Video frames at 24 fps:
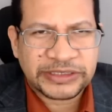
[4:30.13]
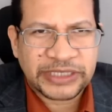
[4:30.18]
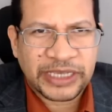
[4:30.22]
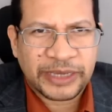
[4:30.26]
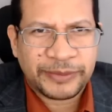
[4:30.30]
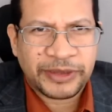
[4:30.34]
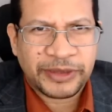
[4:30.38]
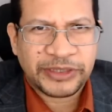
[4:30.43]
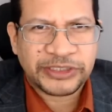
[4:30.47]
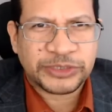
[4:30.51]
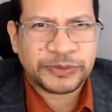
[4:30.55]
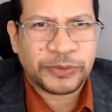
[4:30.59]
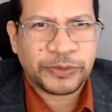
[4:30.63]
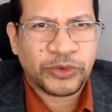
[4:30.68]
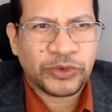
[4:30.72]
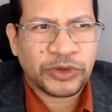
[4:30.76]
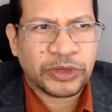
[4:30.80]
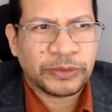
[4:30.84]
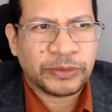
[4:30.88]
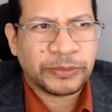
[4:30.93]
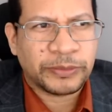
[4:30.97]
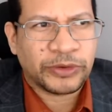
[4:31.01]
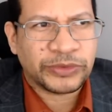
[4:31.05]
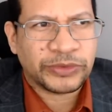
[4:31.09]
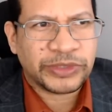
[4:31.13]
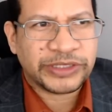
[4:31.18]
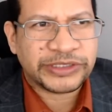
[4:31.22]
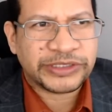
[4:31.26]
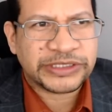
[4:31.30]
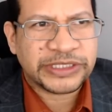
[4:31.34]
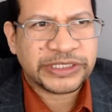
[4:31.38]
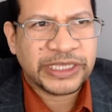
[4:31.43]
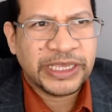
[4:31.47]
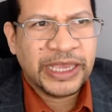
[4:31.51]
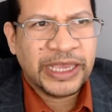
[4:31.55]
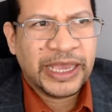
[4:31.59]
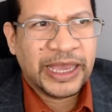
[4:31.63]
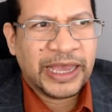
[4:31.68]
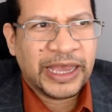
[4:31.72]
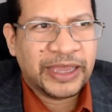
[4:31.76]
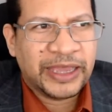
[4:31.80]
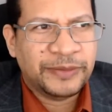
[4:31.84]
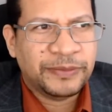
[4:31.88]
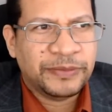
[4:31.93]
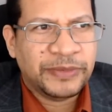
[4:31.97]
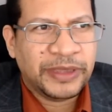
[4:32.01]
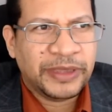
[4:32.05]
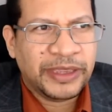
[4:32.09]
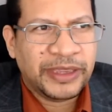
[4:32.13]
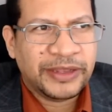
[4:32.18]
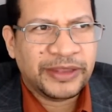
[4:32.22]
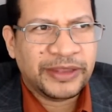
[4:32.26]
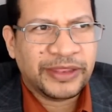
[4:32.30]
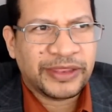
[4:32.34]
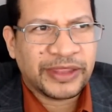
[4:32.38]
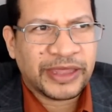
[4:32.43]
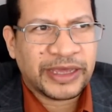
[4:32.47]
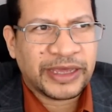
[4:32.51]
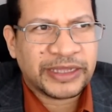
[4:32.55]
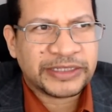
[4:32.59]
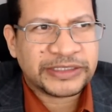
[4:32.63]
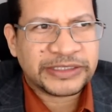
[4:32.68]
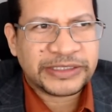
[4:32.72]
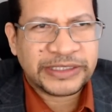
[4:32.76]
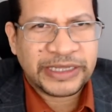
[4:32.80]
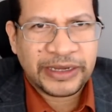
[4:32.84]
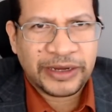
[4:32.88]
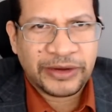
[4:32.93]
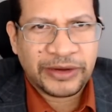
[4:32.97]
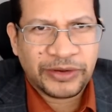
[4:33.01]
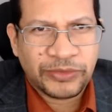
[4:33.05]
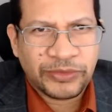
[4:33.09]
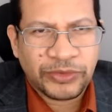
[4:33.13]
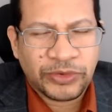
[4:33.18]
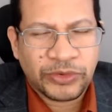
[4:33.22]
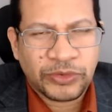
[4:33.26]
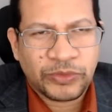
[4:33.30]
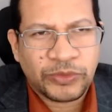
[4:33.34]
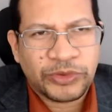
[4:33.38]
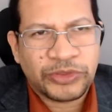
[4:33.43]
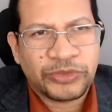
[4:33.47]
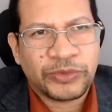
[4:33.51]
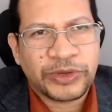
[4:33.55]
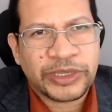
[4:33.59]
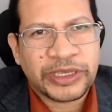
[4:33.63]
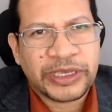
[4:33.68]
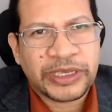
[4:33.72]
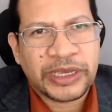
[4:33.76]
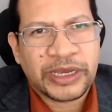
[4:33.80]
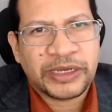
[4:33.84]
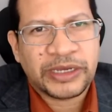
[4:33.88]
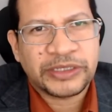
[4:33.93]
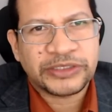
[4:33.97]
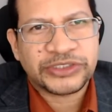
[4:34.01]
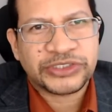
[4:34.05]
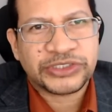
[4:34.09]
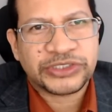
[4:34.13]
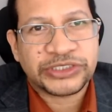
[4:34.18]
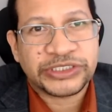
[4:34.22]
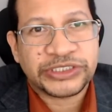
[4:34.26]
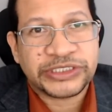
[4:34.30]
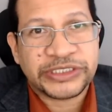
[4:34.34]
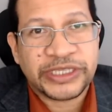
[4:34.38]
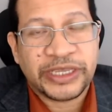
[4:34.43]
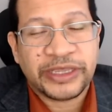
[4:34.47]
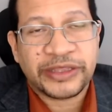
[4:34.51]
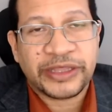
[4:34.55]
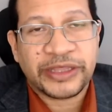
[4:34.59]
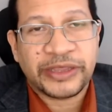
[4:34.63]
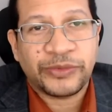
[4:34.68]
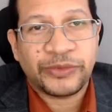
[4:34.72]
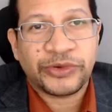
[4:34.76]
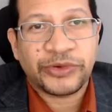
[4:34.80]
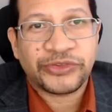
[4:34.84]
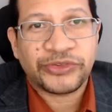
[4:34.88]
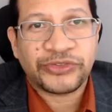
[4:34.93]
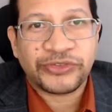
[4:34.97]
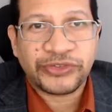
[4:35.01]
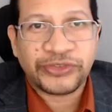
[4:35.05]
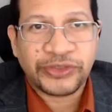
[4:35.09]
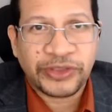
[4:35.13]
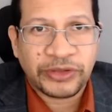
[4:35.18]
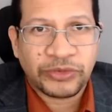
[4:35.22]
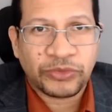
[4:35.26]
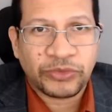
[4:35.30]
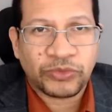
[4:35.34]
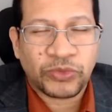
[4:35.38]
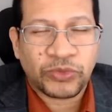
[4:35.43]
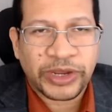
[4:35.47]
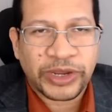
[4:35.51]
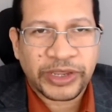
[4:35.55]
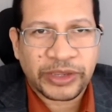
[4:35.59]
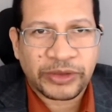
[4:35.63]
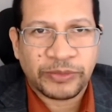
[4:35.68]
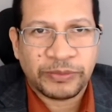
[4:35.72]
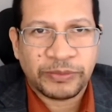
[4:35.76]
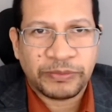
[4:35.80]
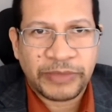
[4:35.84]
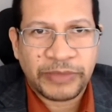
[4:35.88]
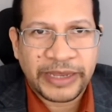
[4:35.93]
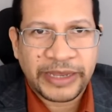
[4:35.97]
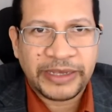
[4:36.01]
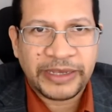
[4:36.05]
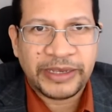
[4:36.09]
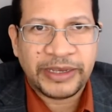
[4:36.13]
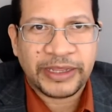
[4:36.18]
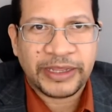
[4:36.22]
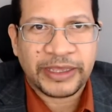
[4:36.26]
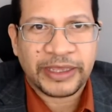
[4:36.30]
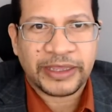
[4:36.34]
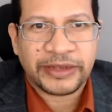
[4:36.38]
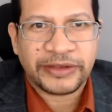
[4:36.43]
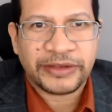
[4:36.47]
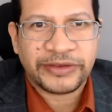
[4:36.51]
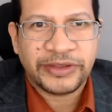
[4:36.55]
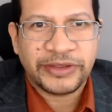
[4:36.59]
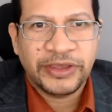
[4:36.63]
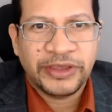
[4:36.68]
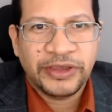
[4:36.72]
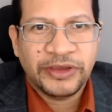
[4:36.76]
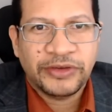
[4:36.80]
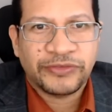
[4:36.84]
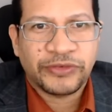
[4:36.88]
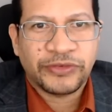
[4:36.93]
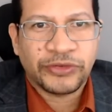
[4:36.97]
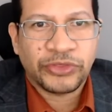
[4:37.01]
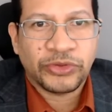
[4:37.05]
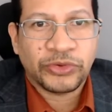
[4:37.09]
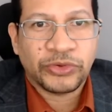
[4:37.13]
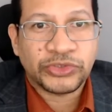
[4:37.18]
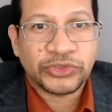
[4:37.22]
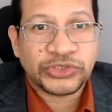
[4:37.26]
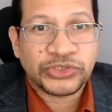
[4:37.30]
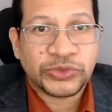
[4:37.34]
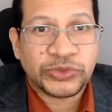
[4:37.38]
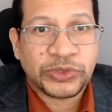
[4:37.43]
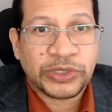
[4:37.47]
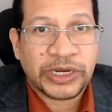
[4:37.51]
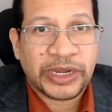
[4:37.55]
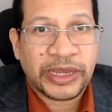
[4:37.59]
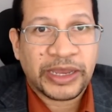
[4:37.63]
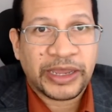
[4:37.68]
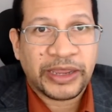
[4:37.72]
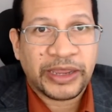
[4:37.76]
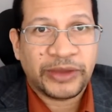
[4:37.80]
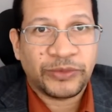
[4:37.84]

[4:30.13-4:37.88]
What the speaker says: time I spoke about this, I made that error with regards to saying they were still recommending it for those who are high